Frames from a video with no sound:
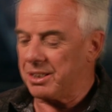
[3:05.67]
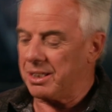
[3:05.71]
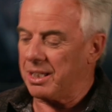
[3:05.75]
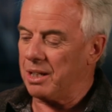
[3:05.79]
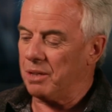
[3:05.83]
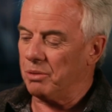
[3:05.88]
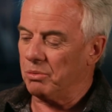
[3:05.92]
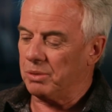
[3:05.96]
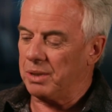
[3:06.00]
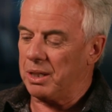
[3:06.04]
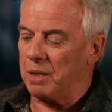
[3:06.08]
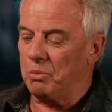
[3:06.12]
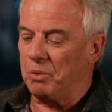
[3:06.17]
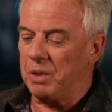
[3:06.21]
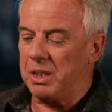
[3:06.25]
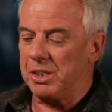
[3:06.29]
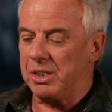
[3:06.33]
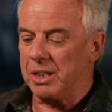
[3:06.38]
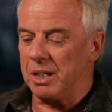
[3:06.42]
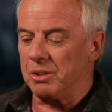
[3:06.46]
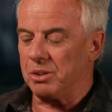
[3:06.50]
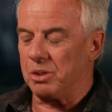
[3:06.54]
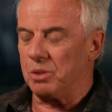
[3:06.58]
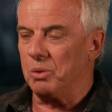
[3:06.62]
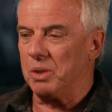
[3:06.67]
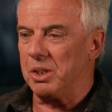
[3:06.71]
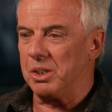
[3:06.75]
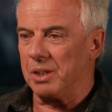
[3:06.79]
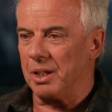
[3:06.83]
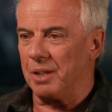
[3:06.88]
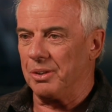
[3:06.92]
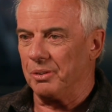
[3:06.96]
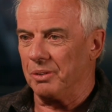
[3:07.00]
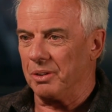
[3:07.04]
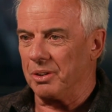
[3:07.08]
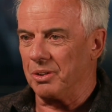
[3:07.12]
as they, they reach out to each
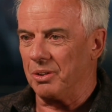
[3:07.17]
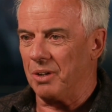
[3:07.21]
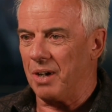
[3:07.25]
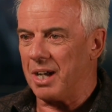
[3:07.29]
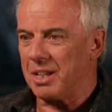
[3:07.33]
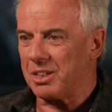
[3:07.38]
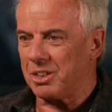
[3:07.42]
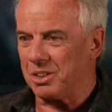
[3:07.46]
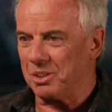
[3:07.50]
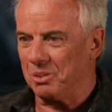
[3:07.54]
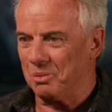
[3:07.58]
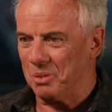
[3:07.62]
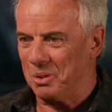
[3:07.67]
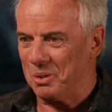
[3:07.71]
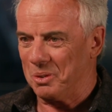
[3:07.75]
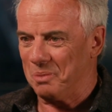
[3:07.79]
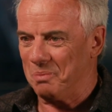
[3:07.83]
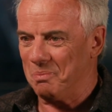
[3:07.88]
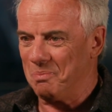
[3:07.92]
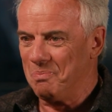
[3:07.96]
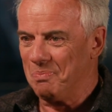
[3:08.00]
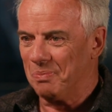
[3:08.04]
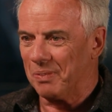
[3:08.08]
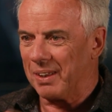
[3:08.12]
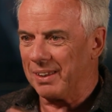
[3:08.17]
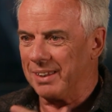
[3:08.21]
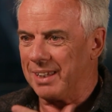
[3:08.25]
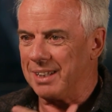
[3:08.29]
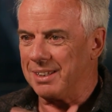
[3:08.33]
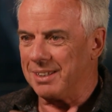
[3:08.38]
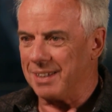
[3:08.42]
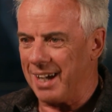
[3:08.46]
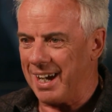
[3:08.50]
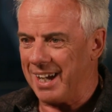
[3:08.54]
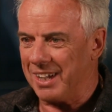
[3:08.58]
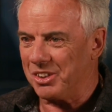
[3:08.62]
other across the room, they
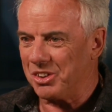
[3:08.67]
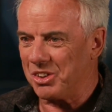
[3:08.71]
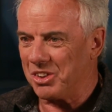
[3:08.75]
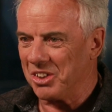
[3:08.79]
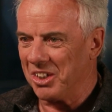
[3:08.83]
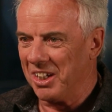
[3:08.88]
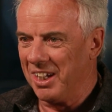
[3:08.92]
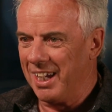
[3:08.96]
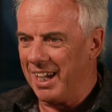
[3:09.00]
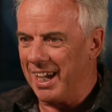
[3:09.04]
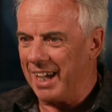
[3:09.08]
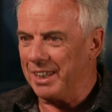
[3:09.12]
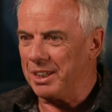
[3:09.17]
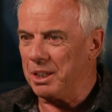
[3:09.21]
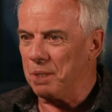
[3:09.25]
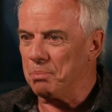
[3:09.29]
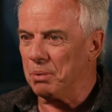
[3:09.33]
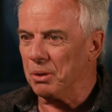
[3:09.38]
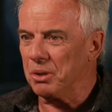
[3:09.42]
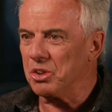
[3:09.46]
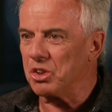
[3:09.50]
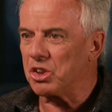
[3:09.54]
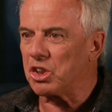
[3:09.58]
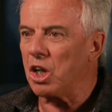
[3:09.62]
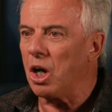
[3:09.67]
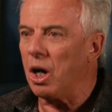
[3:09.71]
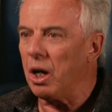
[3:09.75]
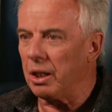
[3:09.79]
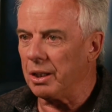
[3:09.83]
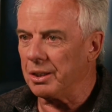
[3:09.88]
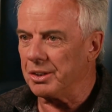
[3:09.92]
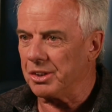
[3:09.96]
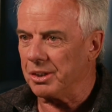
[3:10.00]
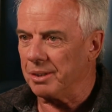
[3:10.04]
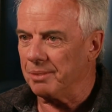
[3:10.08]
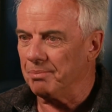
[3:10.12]
touch and they produce
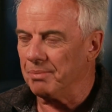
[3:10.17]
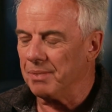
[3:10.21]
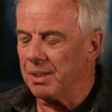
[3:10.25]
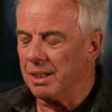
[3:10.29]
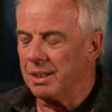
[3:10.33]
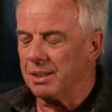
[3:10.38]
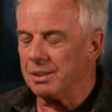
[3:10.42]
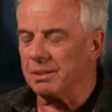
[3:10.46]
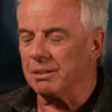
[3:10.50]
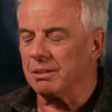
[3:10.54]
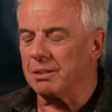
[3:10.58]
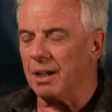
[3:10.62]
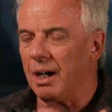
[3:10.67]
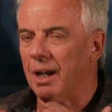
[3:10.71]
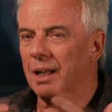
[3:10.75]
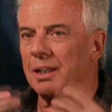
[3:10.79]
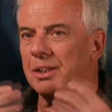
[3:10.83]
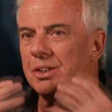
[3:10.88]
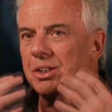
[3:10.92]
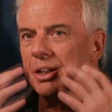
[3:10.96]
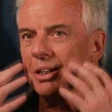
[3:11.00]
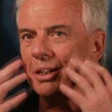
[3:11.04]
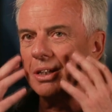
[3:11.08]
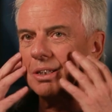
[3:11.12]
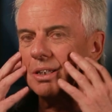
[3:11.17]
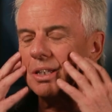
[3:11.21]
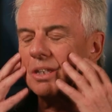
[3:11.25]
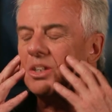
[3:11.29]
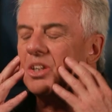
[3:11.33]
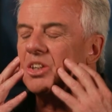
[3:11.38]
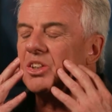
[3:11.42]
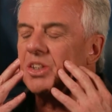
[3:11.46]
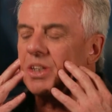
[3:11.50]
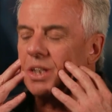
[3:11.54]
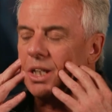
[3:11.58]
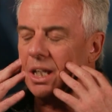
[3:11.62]
collagen. So collagen is in
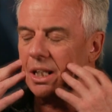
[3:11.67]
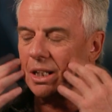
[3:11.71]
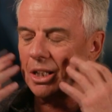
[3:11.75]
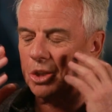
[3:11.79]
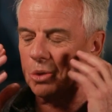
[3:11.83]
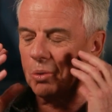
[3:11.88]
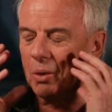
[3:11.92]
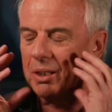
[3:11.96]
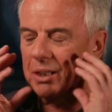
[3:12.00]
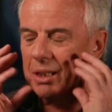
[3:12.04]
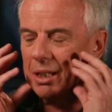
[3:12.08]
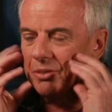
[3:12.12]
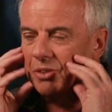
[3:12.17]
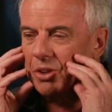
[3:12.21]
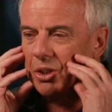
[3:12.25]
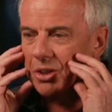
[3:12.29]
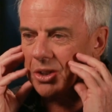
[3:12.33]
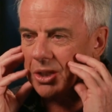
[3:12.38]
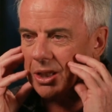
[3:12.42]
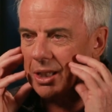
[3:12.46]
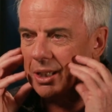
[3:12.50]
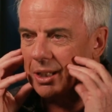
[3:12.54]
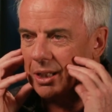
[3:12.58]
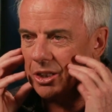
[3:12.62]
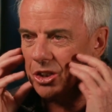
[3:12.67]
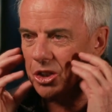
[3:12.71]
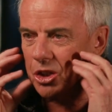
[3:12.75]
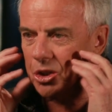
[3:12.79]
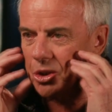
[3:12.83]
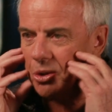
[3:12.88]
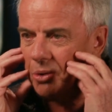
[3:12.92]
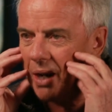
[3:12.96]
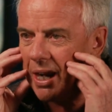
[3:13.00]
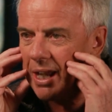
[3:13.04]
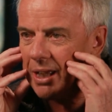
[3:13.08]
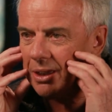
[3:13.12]
your skin. It's what gives your skin its
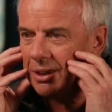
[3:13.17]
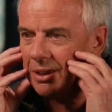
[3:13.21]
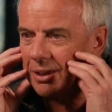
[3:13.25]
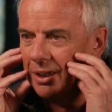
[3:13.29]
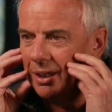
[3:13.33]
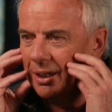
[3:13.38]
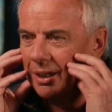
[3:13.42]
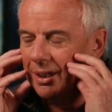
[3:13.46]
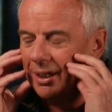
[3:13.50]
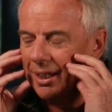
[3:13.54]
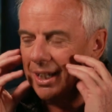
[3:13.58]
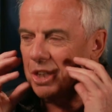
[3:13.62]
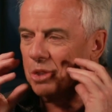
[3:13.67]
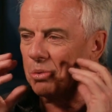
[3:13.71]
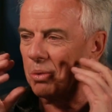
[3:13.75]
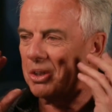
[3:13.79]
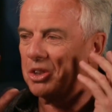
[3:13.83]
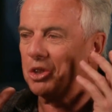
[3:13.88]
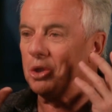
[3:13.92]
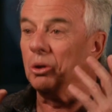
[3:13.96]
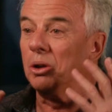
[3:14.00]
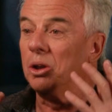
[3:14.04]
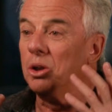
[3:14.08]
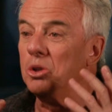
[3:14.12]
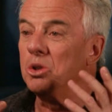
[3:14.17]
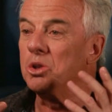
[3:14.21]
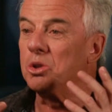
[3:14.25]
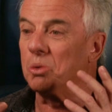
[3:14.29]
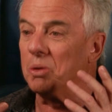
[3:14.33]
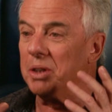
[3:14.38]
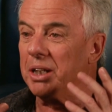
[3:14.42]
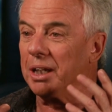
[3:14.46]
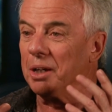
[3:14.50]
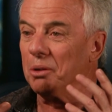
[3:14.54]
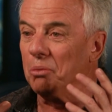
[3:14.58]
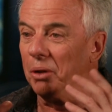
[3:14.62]
strength. It's what you lose
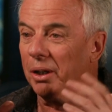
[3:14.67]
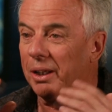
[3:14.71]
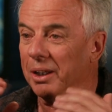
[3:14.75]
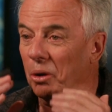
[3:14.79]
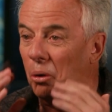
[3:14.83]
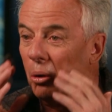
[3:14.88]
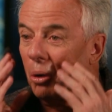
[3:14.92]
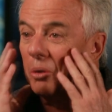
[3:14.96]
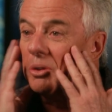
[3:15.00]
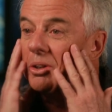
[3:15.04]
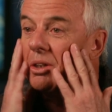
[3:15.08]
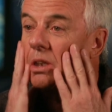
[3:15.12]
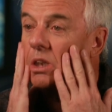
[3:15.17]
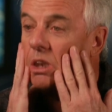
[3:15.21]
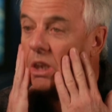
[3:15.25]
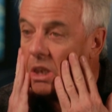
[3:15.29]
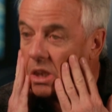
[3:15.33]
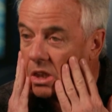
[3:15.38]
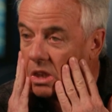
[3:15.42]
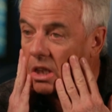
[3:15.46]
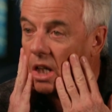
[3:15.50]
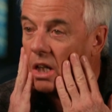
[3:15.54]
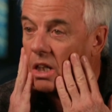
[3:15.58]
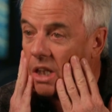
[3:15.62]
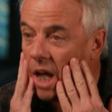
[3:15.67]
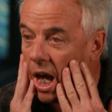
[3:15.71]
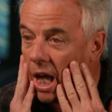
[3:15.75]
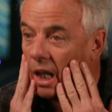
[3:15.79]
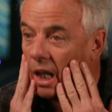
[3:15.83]
when you get really old and your skin starts